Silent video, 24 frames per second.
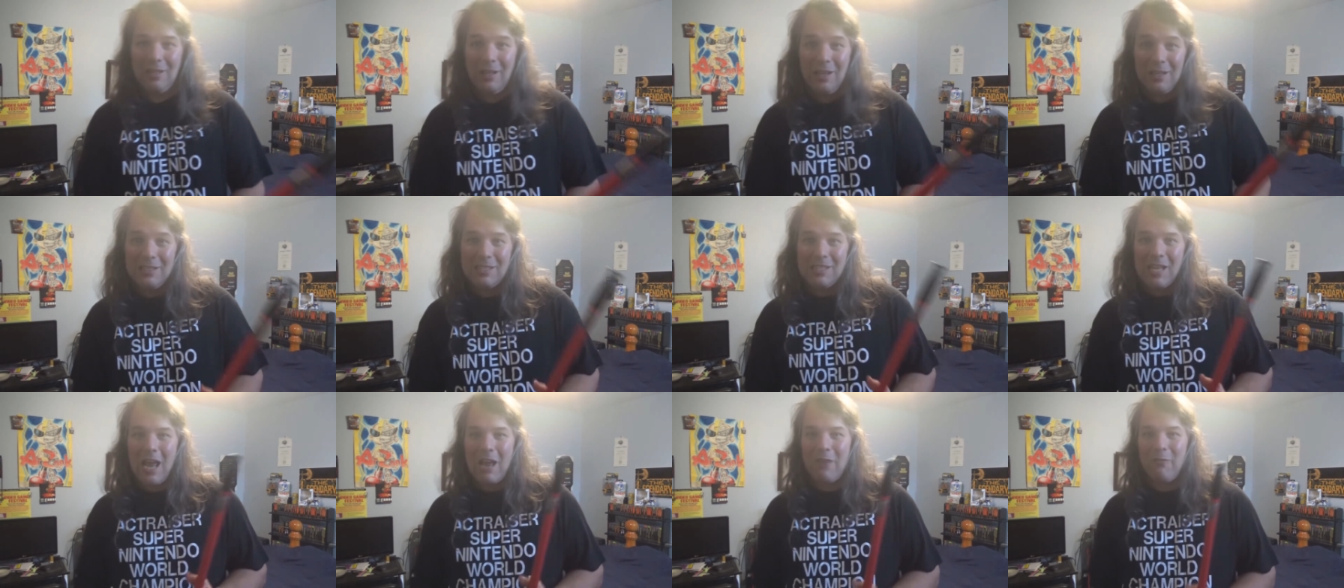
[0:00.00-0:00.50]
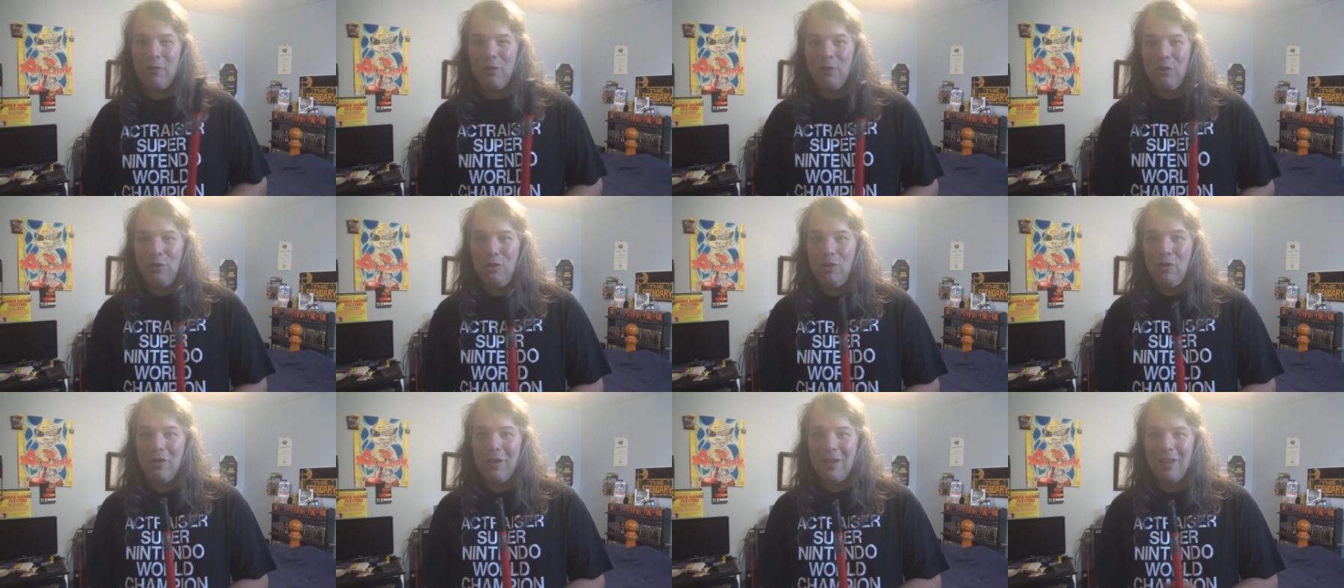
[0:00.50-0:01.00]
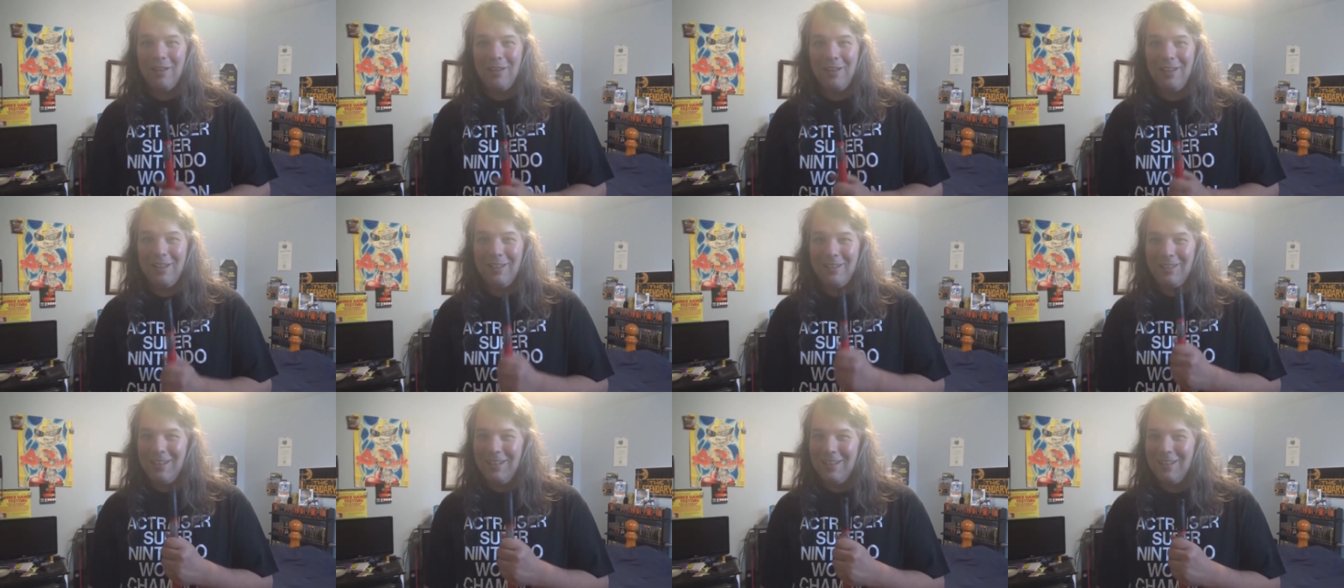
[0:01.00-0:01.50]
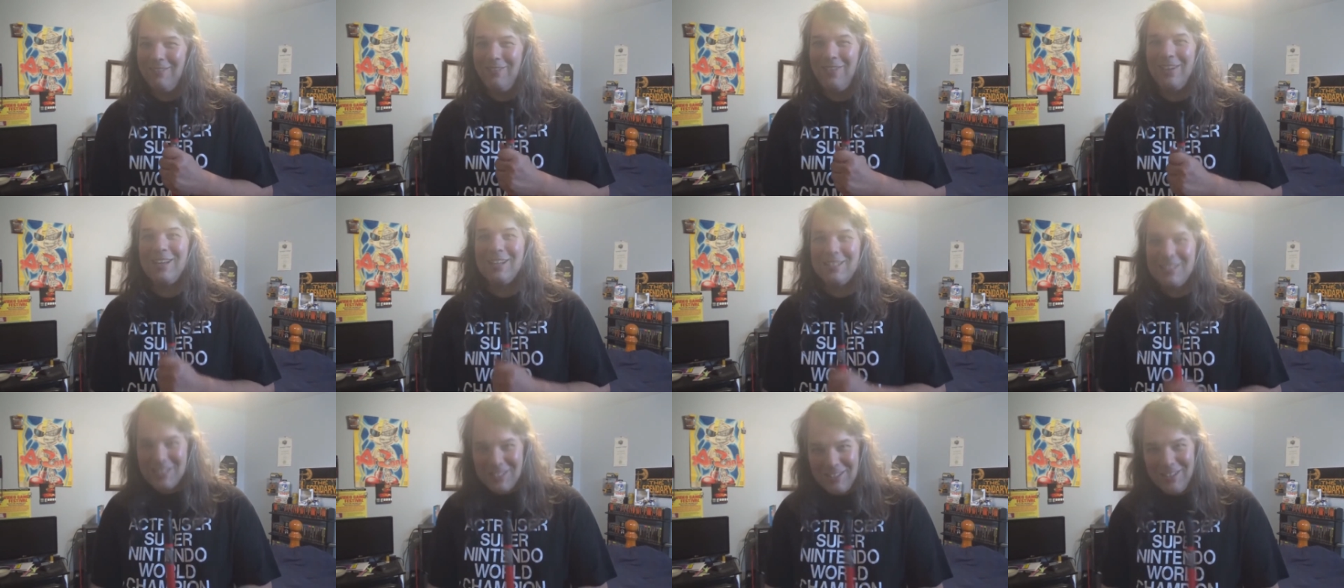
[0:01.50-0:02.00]
let's have a look at it,
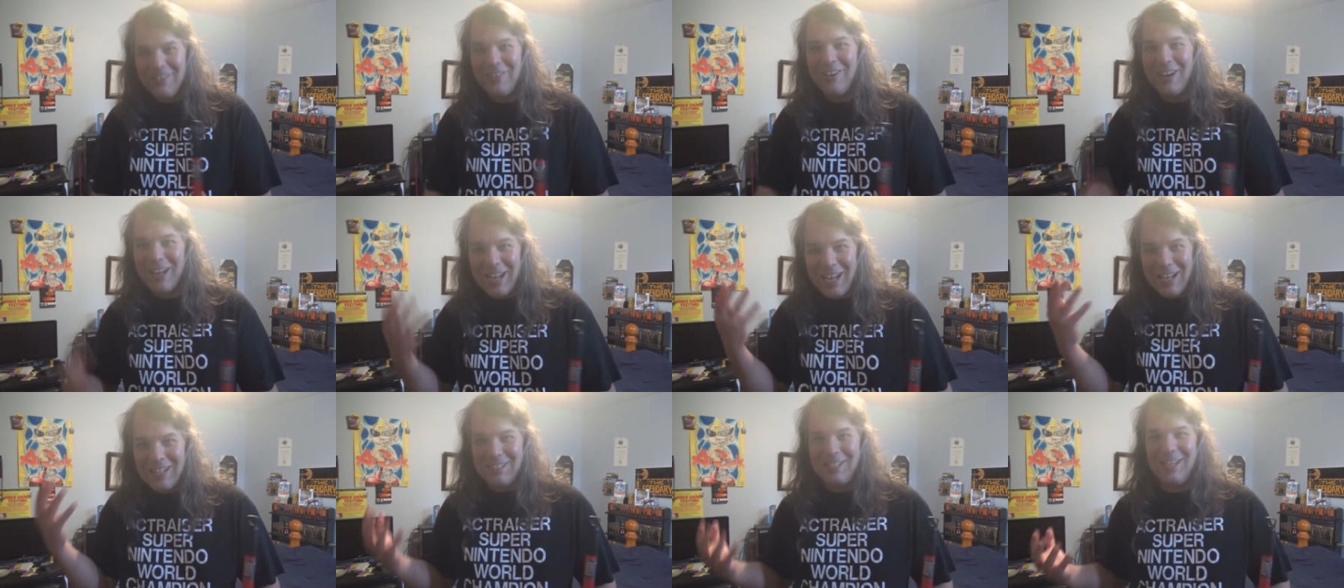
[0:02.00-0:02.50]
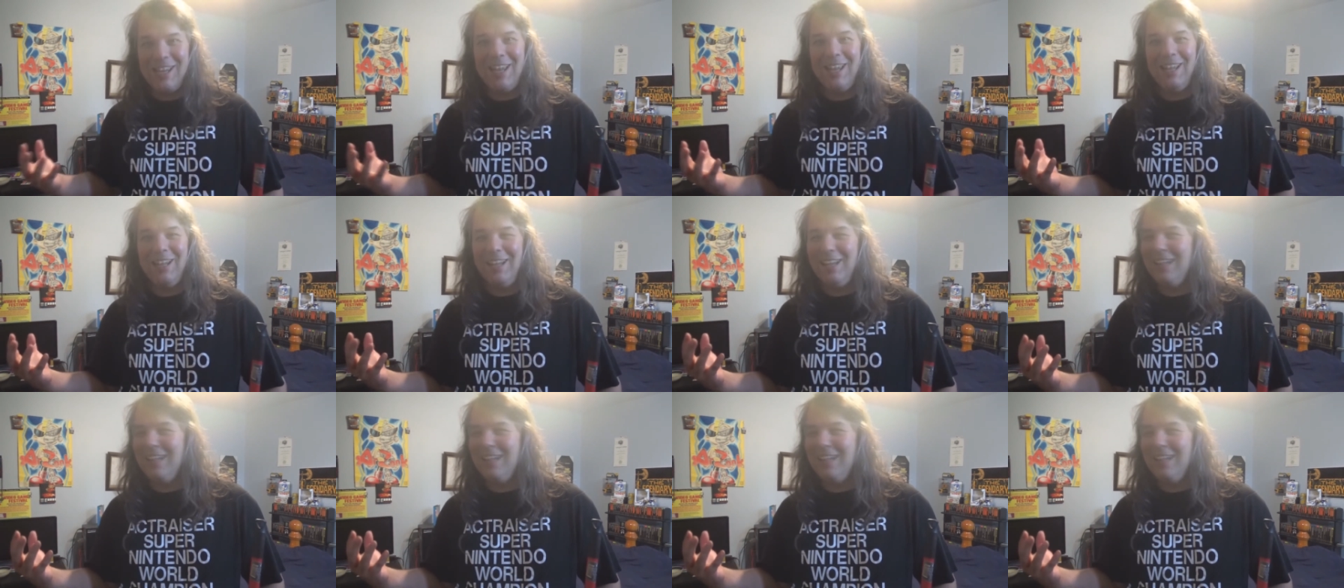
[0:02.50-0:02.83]
because I had to get